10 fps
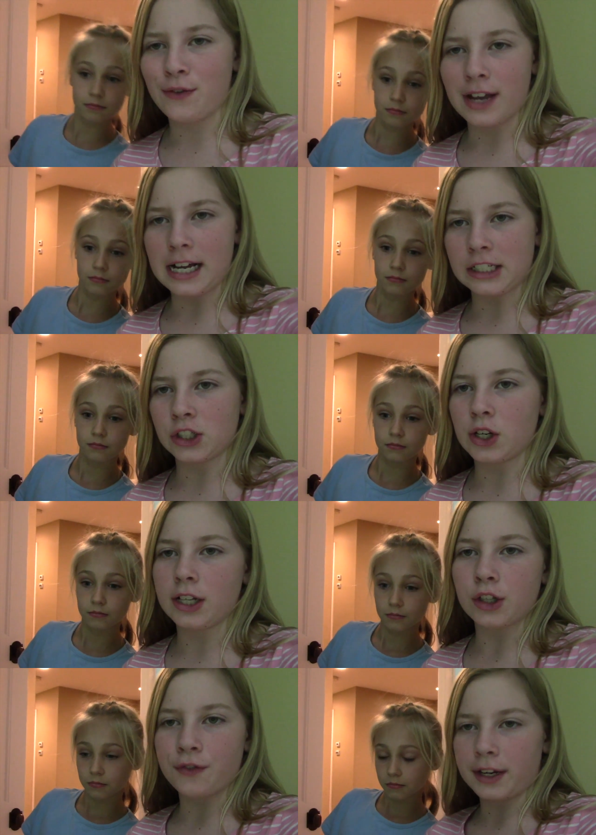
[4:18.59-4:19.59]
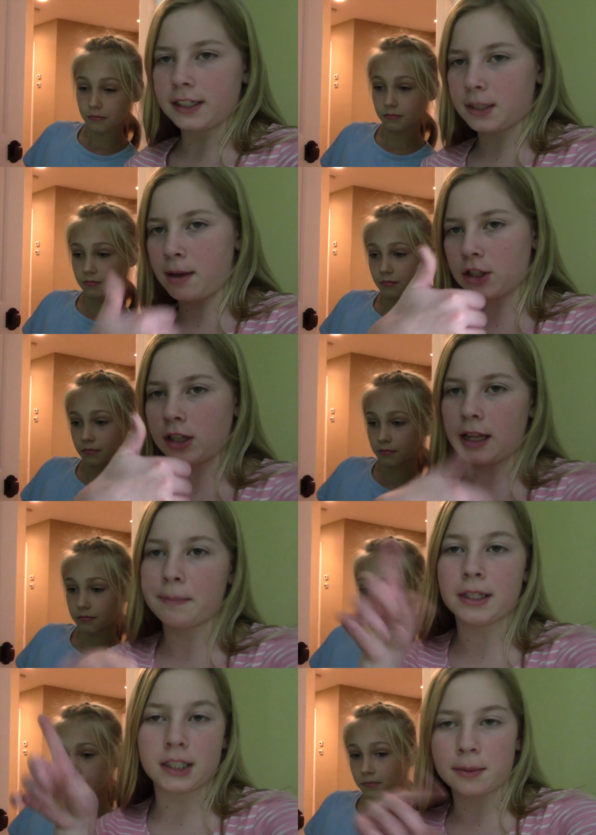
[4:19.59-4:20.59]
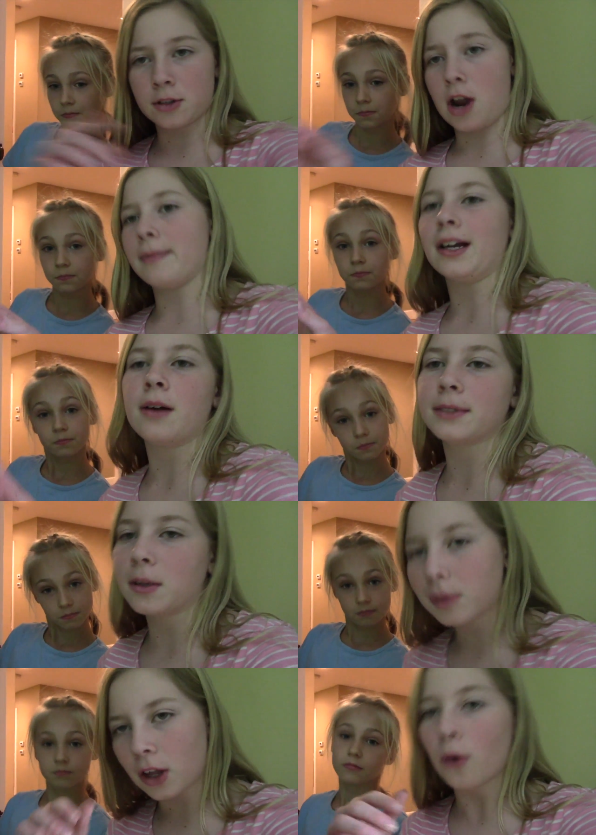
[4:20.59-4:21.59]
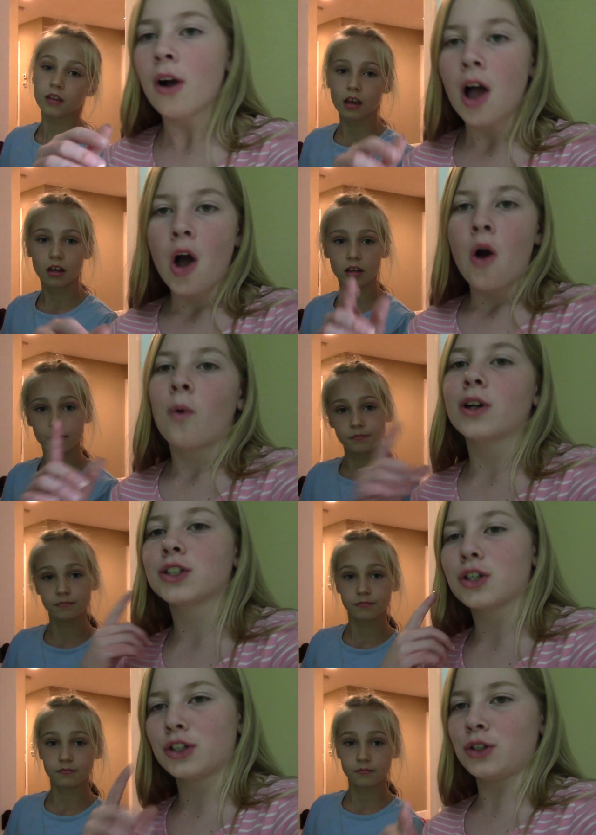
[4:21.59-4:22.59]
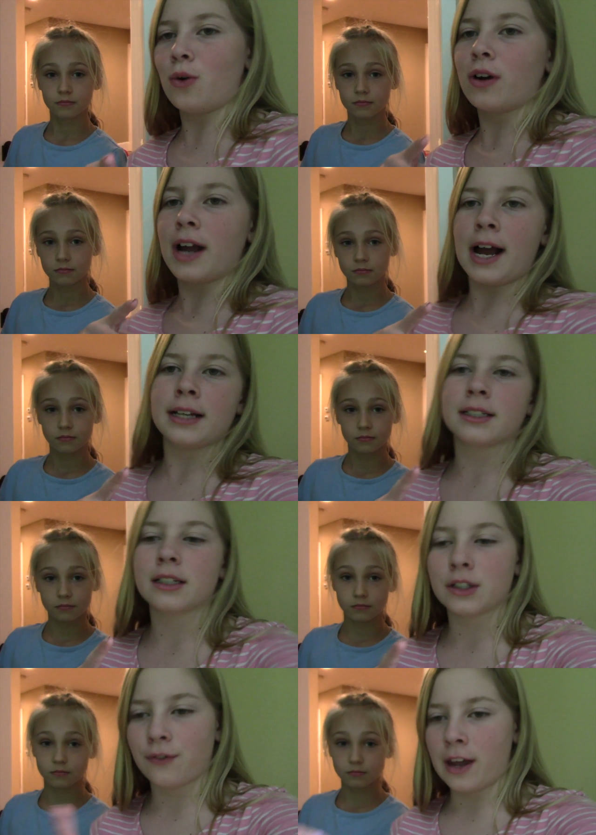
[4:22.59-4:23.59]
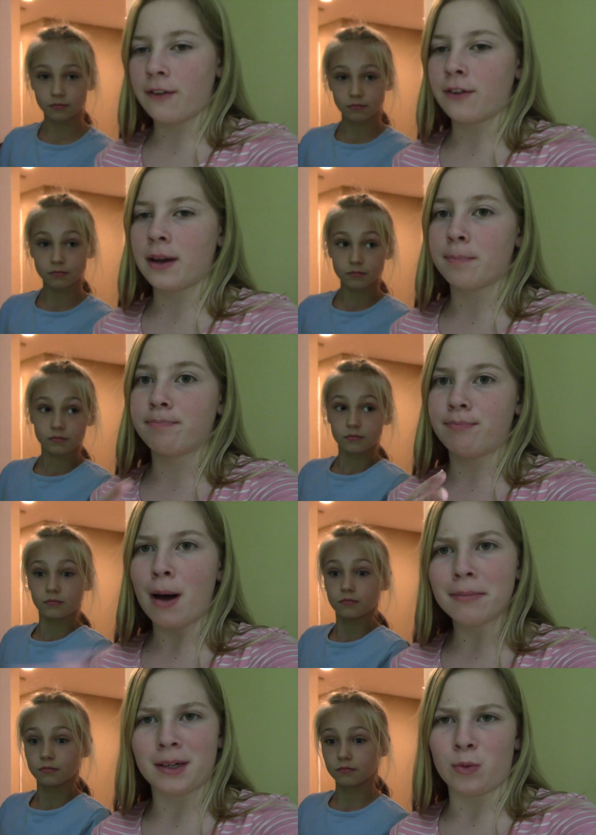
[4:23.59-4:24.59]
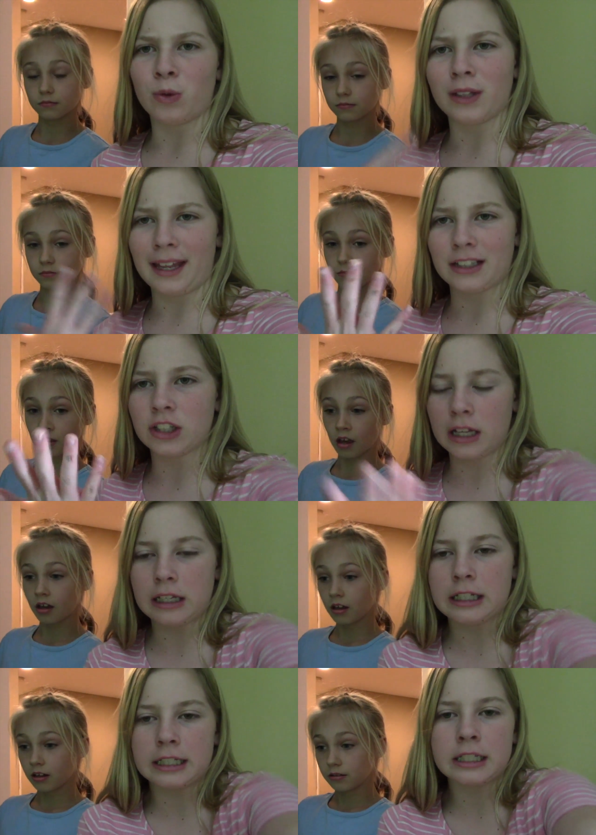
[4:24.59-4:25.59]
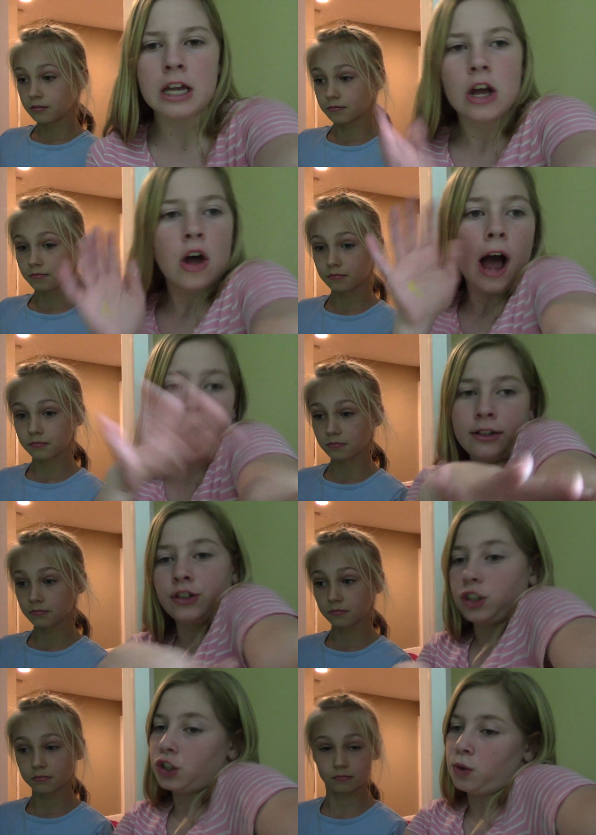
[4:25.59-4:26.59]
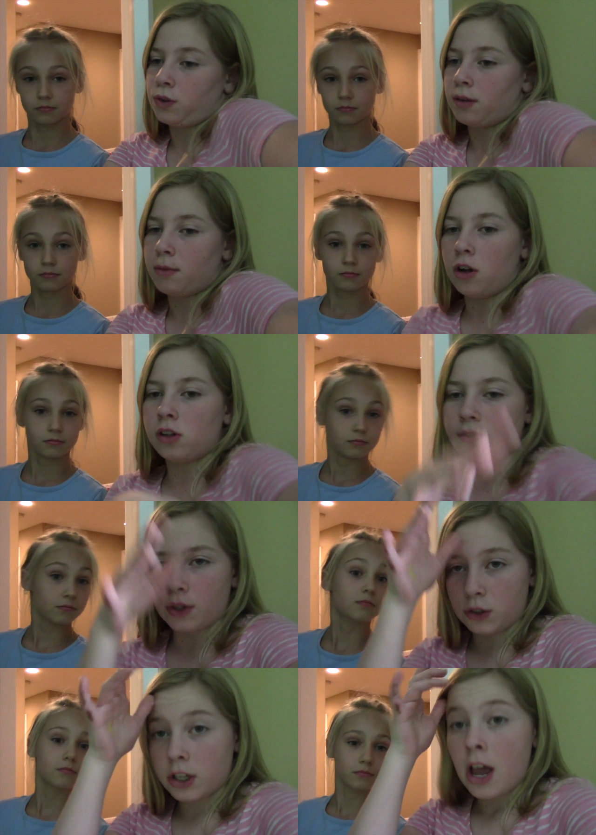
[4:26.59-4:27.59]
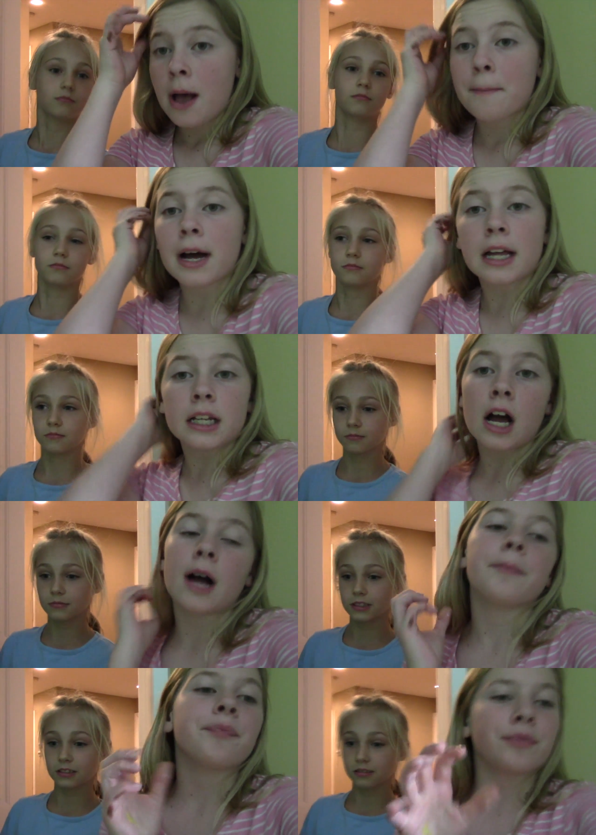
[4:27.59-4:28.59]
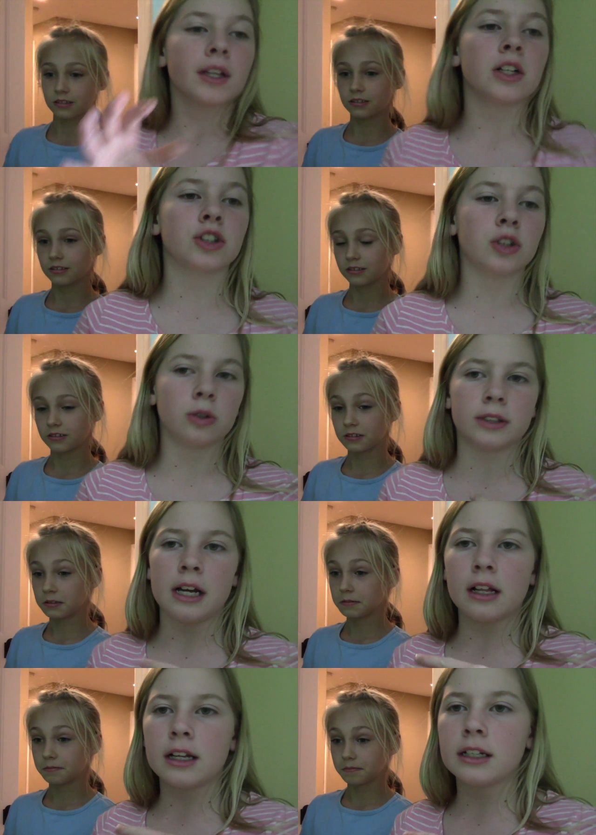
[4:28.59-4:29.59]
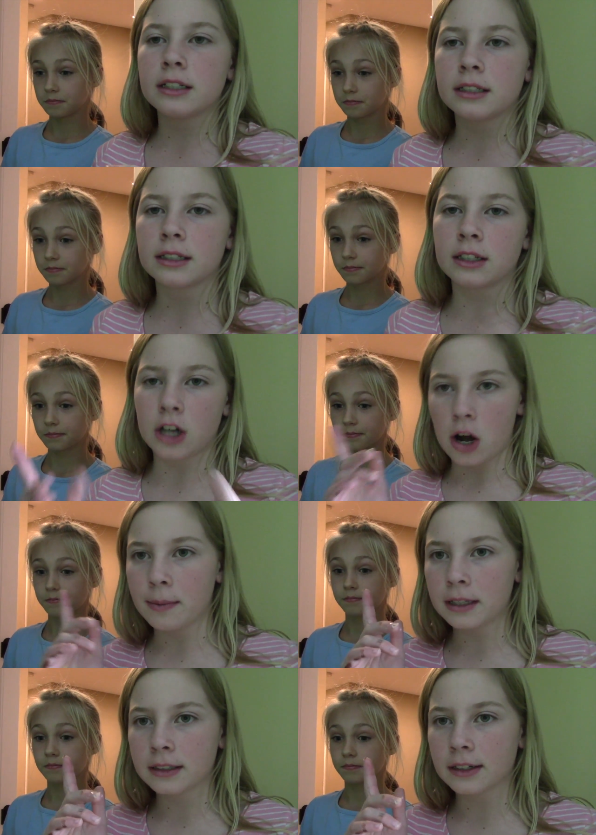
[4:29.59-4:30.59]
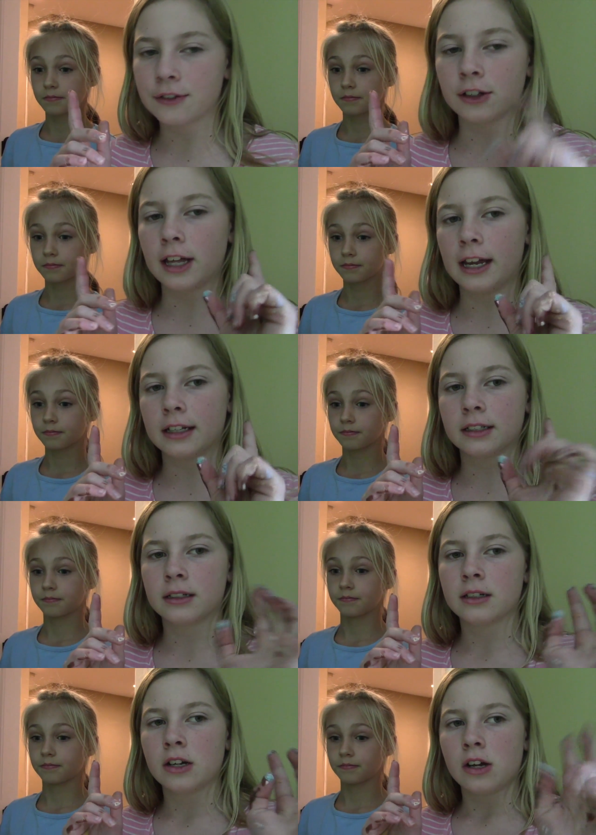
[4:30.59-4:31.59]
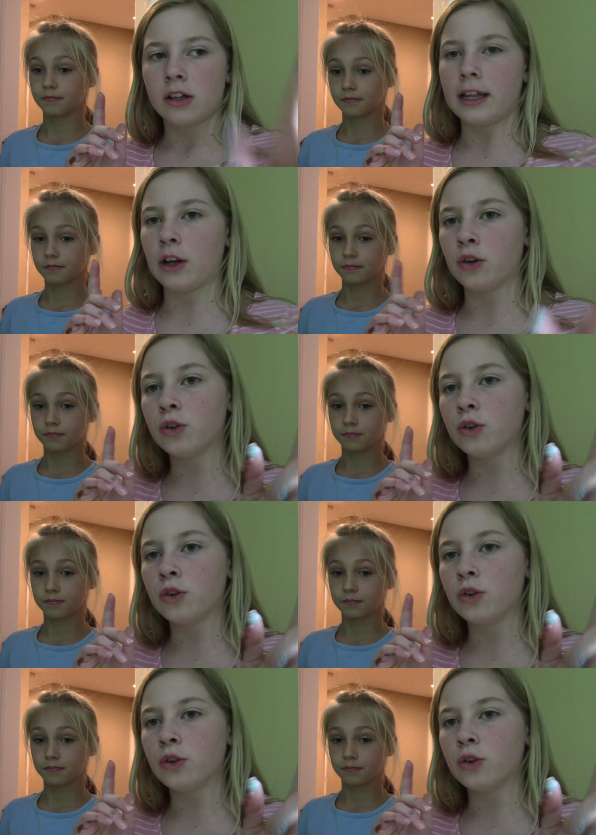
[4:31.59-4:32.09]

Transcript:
Speaker 1: If you guys enjoyed it, don't forget to smash that like button, subscribe, and comment down below what's your guys' favorite pumpkin. Like, tell us. I just showed them all of those. But, so tell us in the comments if you liked, like, who